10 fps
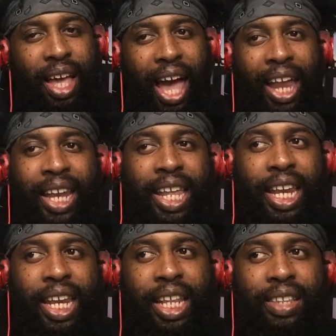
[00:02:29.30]
I
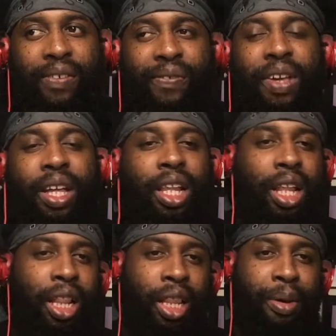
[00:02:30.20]
needed it to feel a
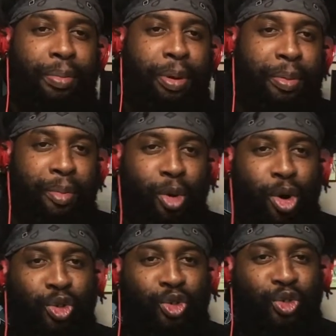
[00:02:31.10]
little bit
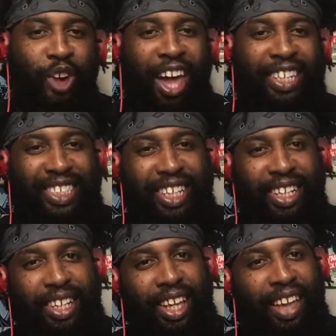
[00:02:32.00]
more ratchet.
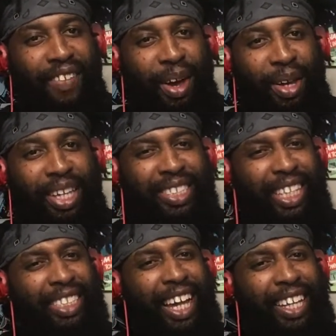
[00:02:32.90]
If I guess
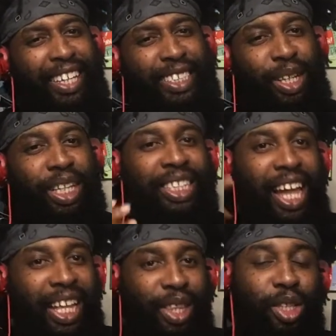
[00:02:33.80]
that's, I guess because
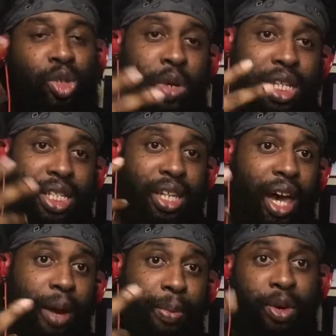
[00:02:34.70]
like the tweets
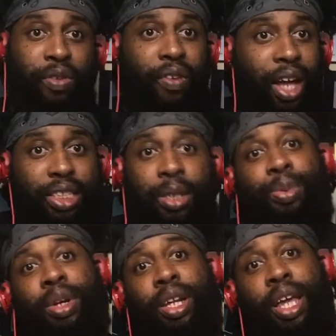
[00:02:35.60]
sound pretty ratchet,
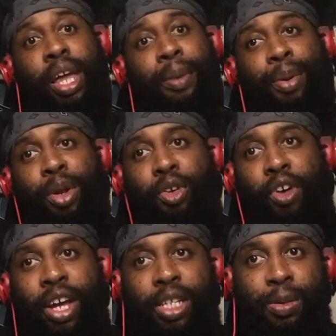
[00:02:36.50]
pretty pretty
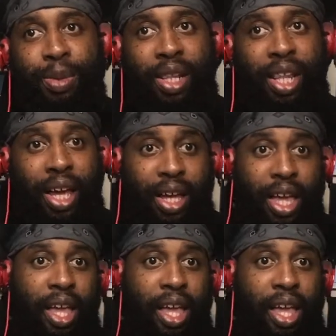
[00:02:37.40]
crazy, but like,